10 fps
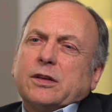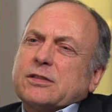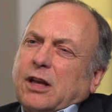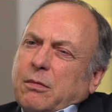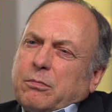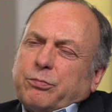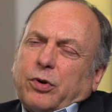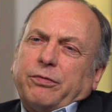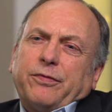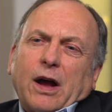Some
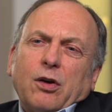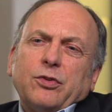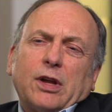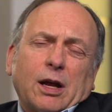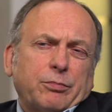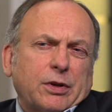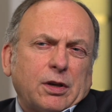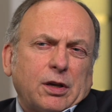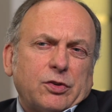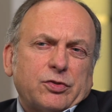profound
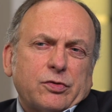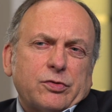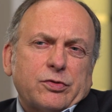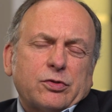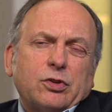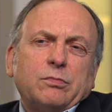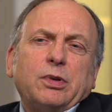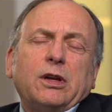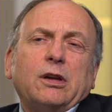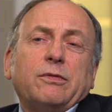applications
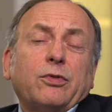could be,